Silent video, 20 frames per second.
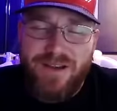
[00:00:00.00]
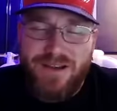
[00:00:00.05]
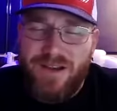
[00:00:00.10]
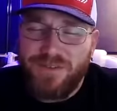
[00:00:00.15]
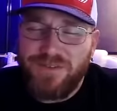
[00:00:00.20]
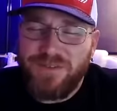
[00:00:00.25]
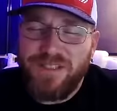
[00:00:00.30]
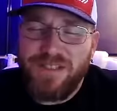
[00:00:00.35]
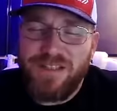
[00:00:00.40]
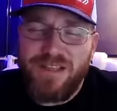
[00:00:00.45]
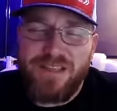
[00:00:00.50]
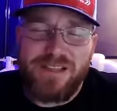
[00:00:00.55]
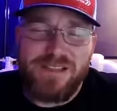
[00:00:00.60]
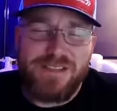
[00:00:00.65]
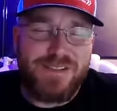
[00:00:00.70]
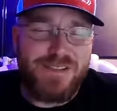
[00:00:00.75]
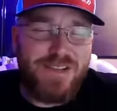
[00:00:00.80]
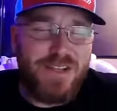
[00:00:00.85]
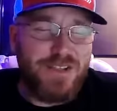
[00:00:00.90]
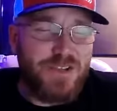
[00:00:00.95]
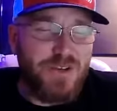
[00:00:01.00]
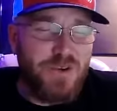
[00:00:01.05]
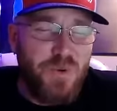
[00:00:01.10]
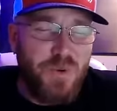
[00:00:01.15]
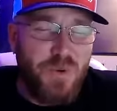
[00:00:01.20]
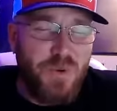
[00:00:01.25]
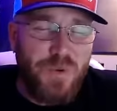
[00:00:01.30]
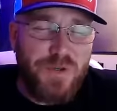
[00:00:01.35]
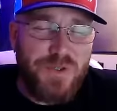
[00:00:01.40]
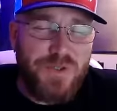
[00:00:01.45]
God, I've seen like stitching
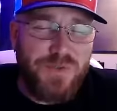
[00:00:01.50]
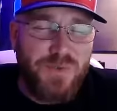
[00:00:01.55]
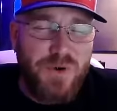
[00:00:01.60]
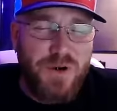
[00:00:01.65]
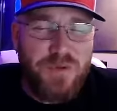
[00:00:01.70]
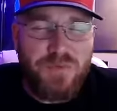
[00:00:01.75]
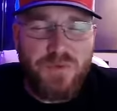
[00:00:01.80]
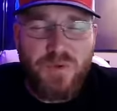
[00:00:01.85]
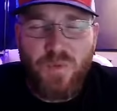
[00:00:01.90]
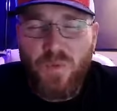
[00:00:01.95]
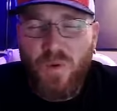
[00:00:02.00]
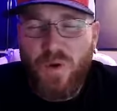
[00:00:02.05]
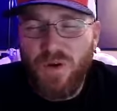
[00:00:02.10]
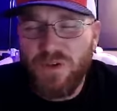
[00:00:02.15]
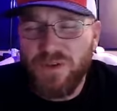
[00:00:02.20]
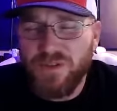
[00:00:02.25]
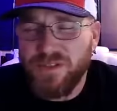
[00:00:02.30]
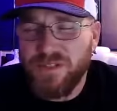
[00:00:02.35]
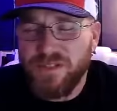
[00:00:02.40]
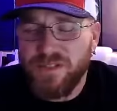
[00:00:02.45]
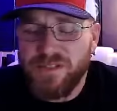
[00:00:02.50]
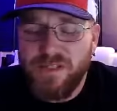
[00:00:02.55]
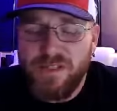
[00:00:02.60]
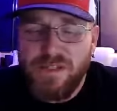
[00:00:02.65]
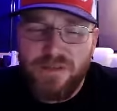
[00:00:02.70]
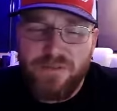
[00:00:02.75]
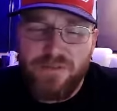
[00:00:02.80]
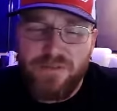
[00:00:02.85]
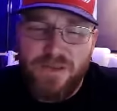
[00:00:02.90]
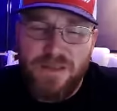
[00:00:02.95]
cords run up the walls to
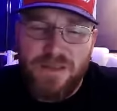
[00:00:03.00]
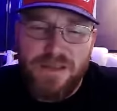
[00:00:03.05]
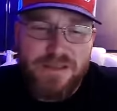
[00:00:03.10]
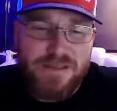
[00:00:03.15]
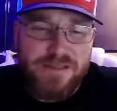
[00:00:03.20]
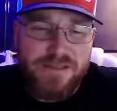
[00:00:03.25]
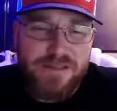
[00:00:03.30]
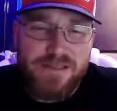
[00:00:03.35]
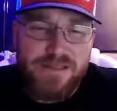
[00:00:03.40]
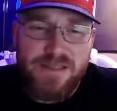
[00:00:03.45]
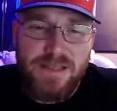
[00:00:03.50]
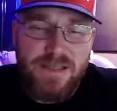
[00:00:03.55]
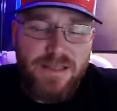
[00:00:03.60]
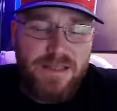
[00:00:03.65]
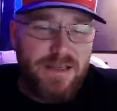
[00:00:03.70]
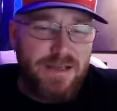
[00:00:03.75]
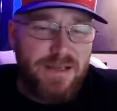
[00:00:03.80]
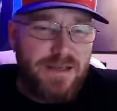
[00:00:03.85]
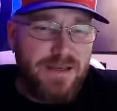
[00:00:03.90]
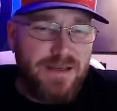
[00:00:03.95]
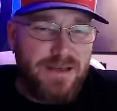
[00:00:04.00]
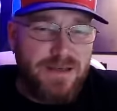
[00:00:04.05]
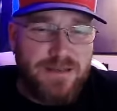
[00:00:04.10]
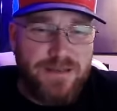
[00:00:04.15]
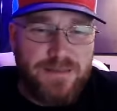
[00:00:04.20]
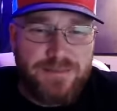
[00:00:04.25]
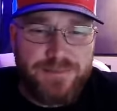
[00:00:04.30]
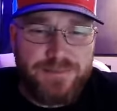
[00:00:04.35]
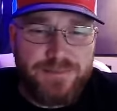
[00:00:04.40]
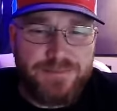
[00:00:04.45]
ceiling fans,
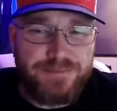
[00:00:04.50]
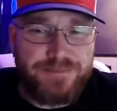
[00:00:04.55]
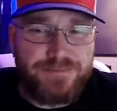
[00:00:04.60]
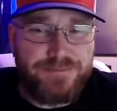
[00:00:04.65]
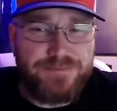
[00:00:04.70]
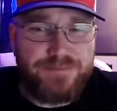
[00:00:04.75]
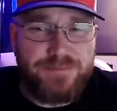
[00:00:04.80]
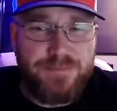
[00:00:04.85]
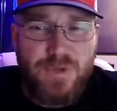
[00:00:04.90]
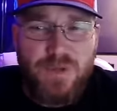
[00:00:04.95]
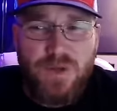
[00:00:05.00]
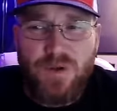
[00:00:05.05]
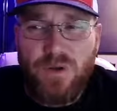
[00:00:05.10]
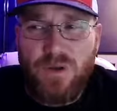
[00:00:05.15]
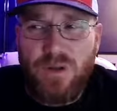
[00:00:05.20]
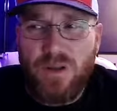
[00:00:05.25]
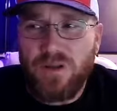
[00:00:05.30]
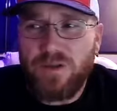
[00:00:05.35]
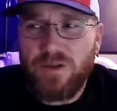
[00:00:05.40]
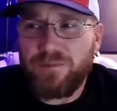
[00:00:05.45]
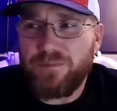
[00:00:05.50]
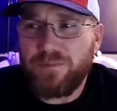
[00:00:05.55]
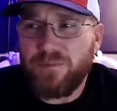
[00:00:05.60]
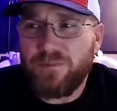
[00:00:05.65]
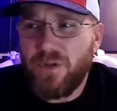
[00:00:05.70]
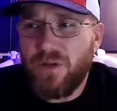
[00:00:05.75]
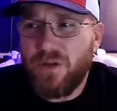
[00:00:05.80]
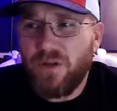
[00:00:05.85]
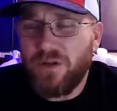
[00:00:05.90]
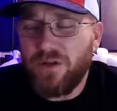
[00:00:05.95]
um, like
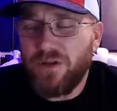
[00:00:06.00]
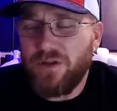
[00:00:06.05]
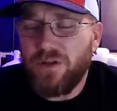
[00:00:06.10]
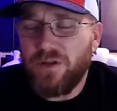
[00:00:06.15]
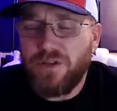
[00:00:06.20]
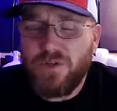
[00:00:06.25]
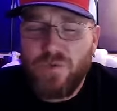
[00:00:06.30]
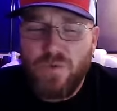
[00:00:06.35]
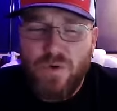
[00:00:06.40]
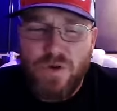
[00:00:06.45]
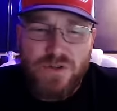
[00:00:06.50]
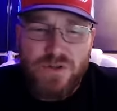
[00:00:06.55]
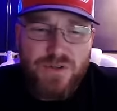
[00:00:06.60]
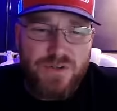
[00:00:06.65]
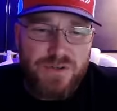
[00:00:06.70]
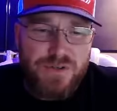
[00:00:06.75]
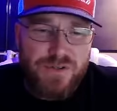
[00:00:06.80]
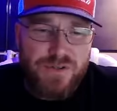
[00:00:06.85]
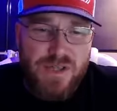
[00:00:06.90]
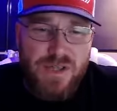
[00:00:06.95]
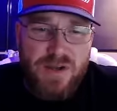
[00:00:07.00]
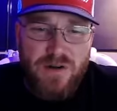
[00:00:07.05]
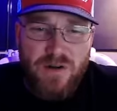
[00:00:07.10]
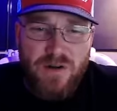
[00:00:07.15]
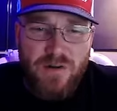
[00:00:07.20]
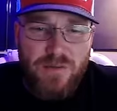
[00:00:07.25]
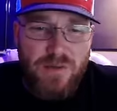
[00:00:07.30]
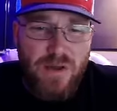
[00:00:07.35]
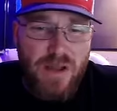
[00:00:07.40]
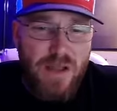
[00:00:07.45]
dishwashers that
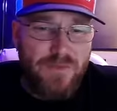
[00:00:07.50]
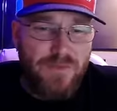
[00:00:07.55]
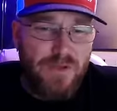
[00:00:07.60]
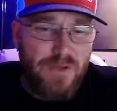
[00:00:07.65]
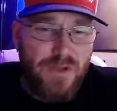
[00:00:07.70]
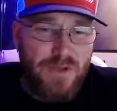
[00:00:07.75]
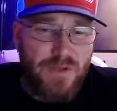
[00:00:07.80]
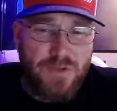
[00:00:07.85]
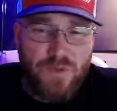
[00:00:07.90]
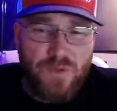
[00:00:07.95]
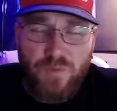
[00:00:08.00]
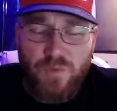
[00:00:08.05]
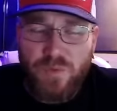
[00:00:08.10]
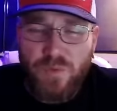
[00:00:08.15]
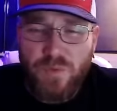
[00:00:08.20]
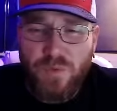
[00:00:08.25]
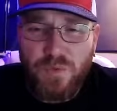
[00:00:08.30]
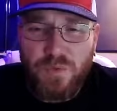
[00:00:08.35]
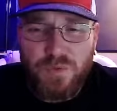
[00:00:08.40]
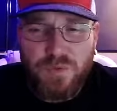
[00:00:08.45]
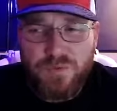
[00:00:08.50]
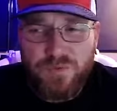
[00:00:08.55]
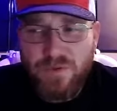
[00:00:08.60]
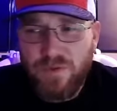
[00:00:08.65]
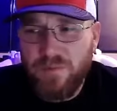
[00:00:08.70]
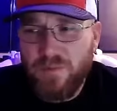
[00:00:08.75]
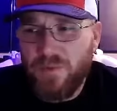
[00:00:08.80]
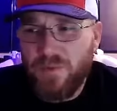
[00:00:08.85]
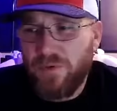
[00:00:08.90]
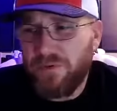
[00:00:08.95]
have electrical pull
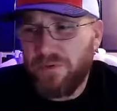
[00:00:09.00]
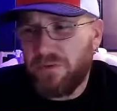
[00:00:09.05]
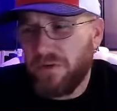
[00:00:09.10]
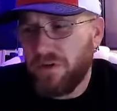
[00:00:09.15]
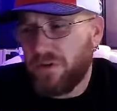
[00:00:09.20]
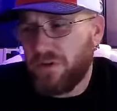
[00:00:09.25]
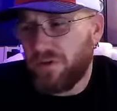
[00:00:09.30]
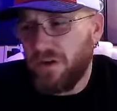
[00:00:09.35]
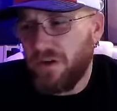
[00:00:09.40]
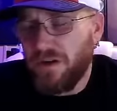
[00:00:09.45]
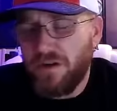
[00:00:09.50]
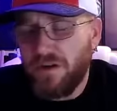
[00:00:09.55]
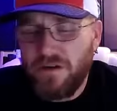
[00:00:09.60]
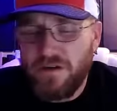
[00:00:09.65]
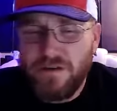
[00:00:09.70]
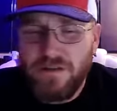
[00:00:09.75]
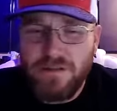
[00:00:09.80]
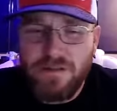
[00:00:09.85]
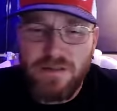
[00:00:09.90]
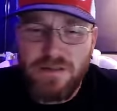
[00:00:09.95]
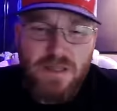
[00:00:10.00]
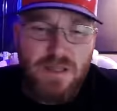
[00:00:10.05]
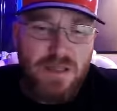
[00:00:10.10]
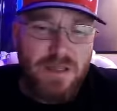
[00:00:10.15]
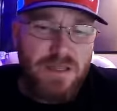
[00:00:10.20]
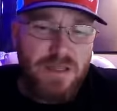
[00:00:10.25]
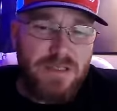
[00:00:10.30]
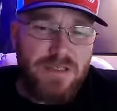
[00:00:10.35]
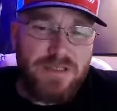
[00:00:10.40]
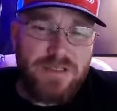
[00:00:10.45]
from the refrigerator, and
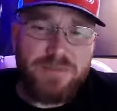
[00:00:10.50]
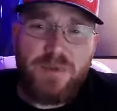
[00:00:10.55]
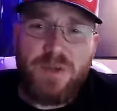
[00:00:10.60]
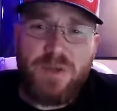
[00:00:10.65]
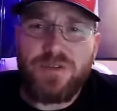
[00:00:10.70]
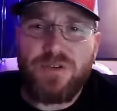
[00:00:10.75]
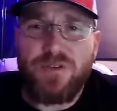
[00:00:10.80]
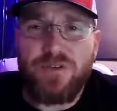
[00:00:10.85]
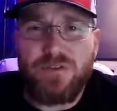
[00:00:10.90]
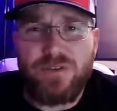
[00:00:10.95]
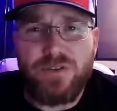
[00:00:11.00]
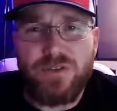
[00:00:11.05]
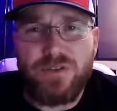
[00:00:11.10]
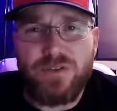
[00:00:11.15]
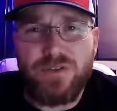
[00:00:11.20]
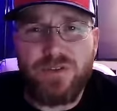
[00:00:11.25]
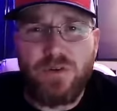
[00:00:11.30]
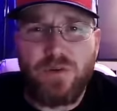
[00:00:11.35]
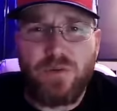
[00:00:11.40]
just make sure that there's